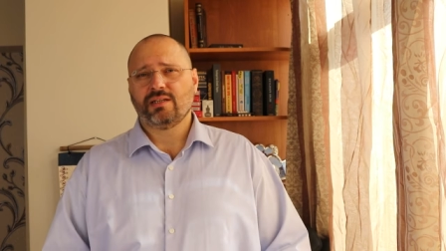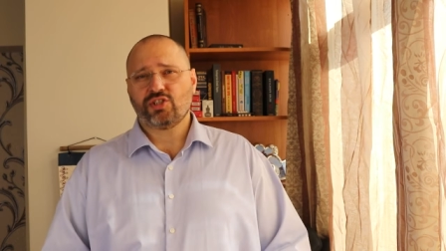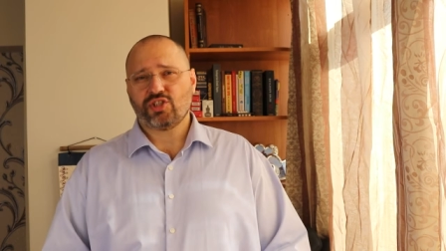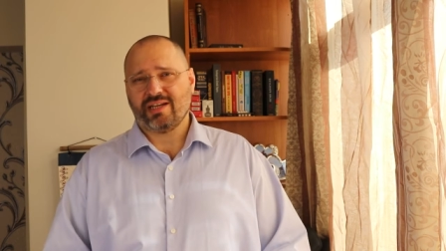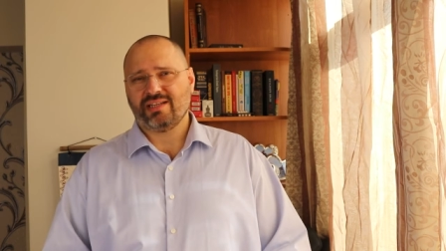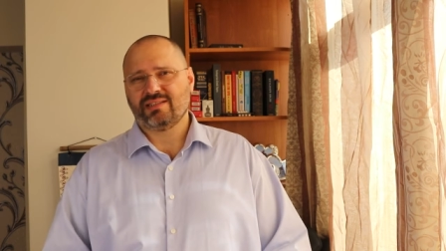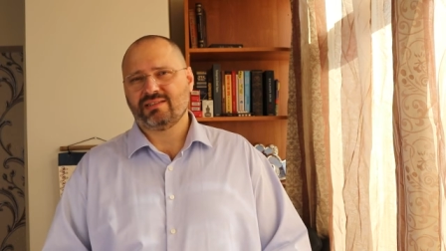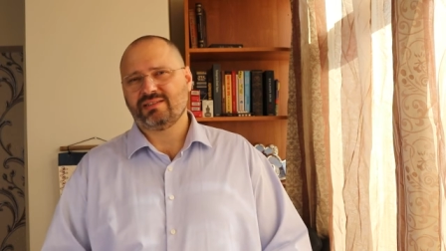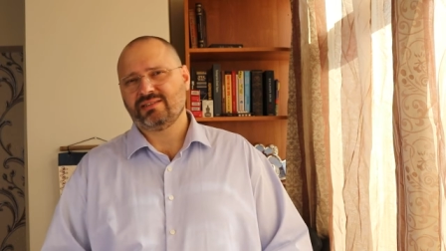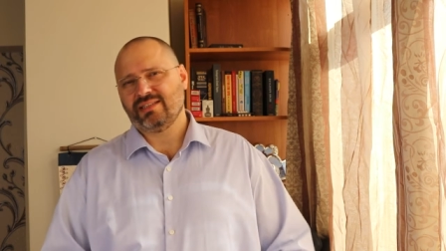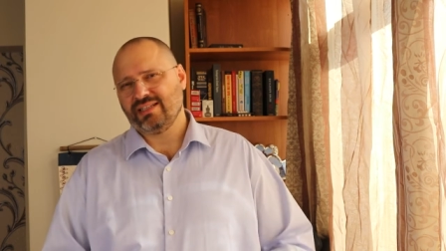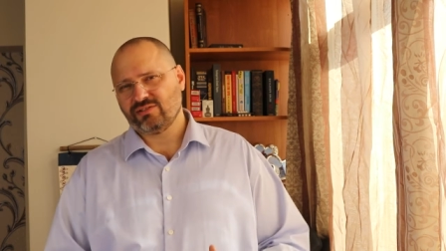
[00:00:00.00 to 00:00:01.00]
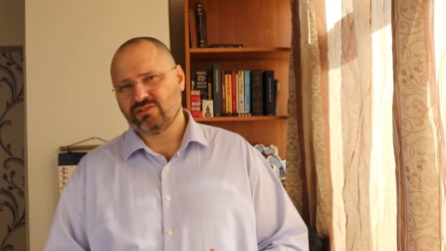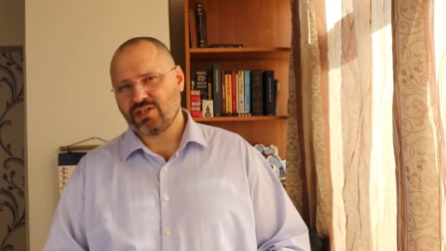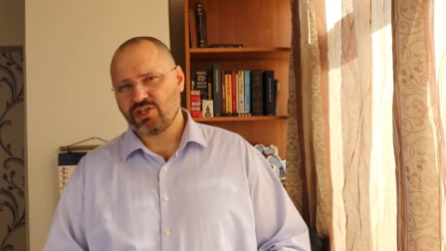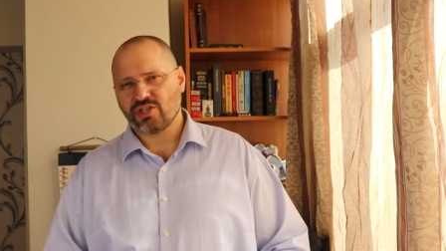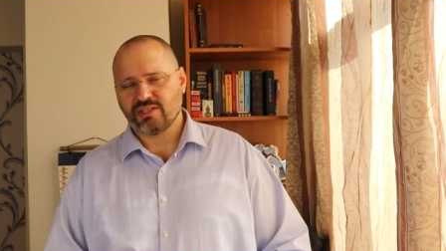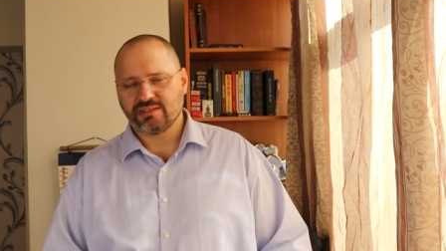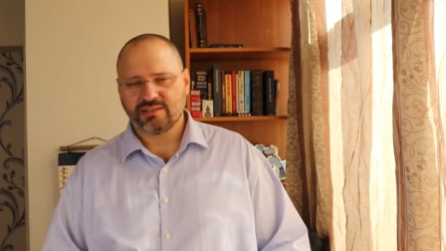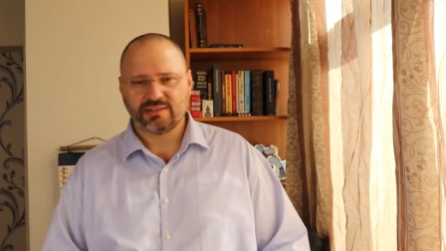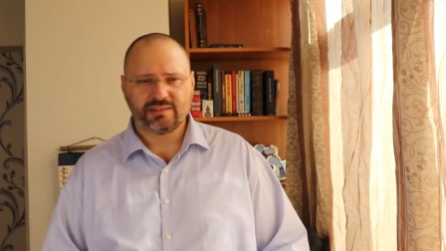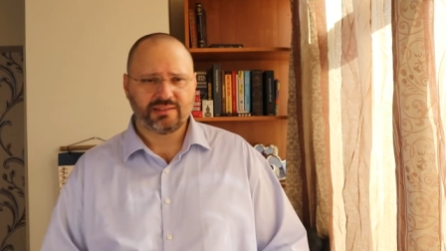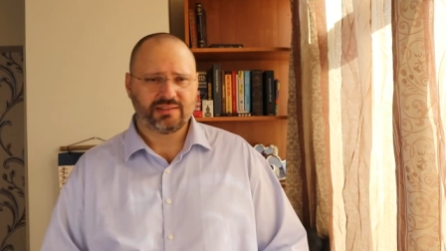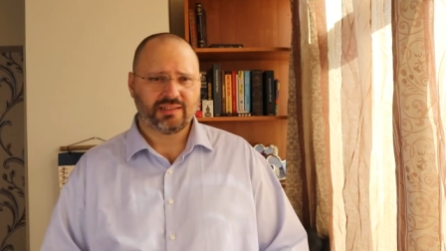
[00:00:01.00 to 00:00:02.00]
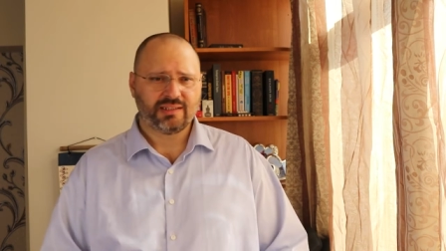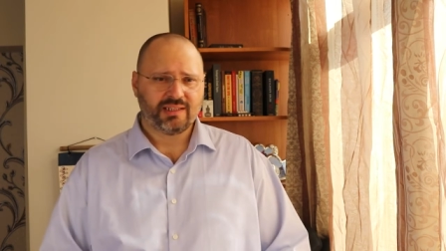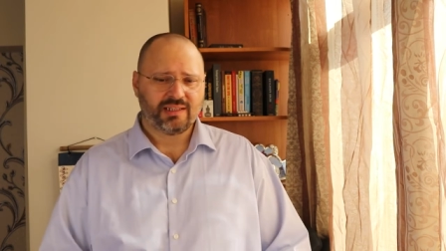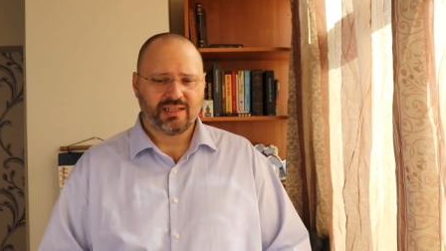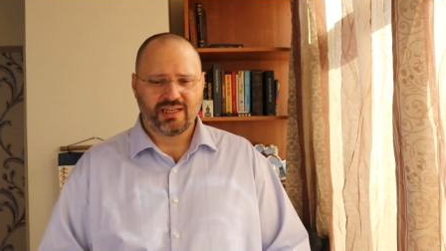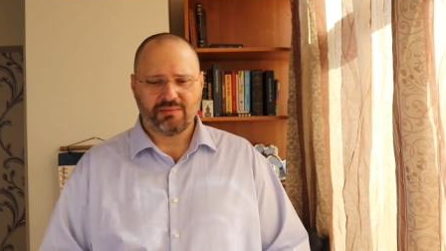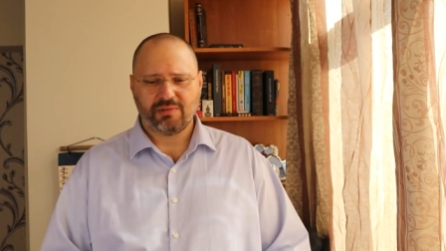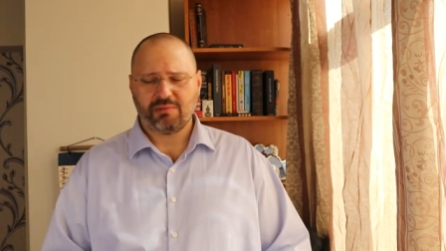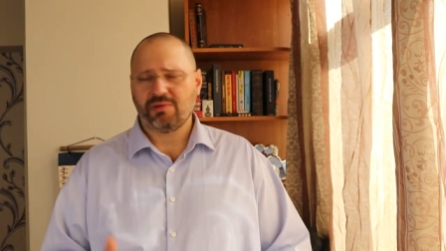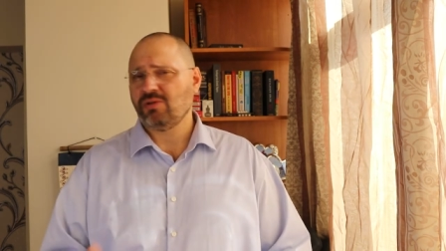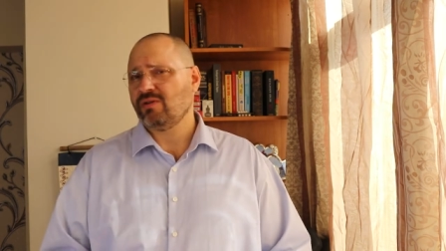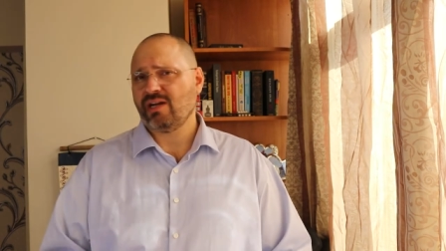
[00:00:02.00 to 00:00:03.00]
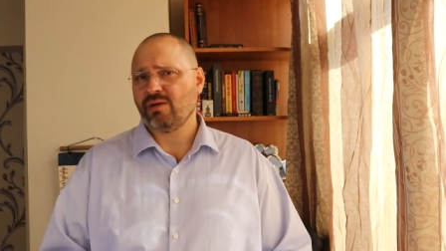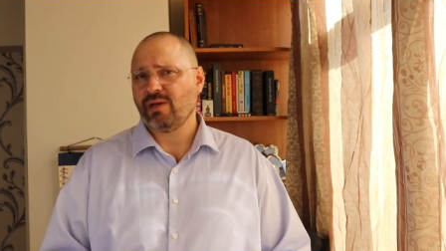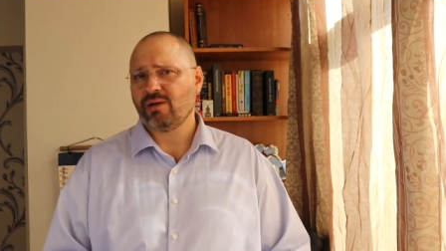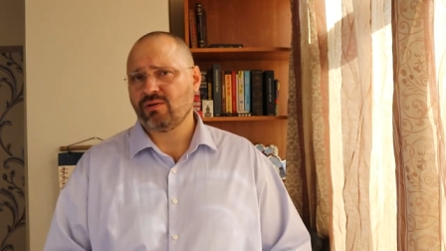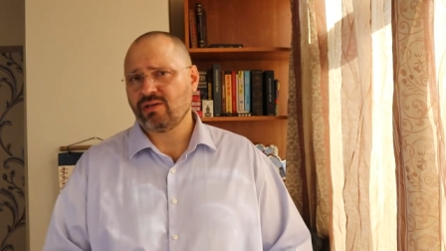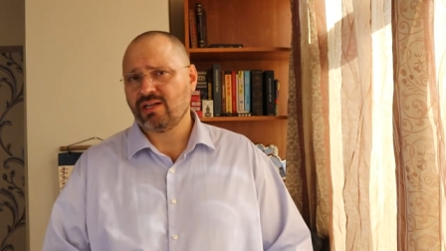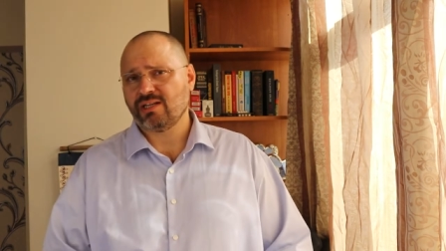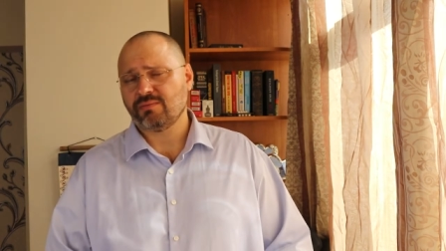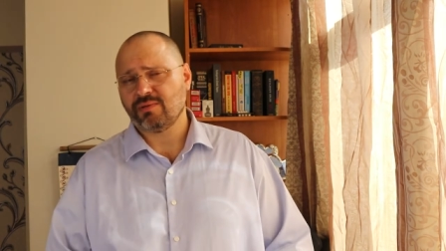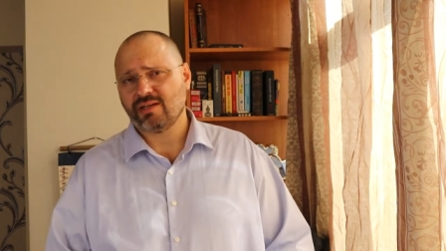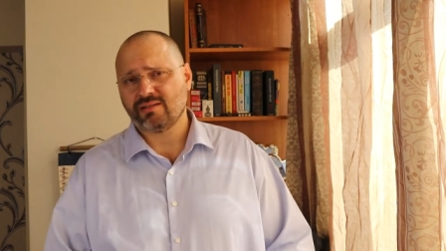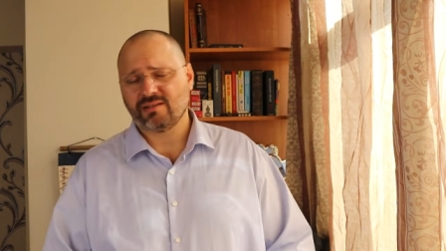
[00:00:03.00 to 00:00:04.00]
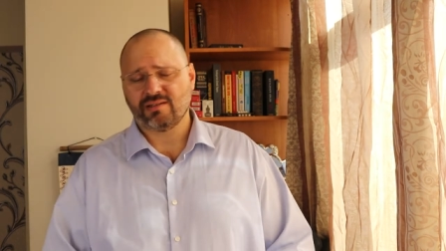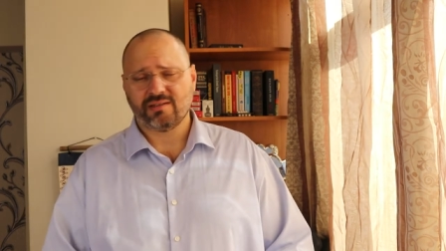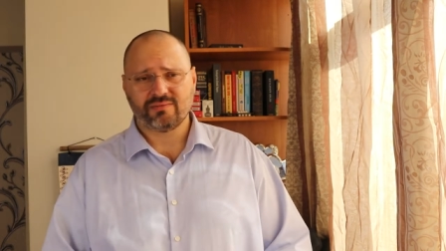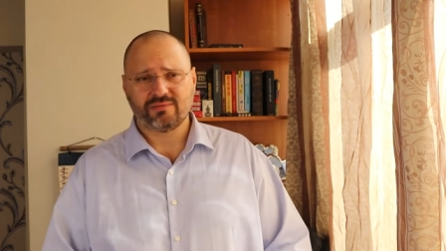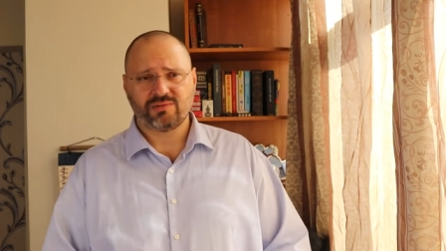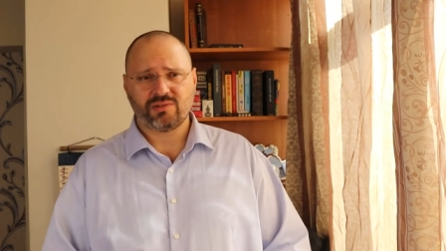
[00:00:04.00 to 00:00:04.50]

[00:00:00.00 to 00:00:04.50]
China and Russia, and maybe you are aware or not, but uh,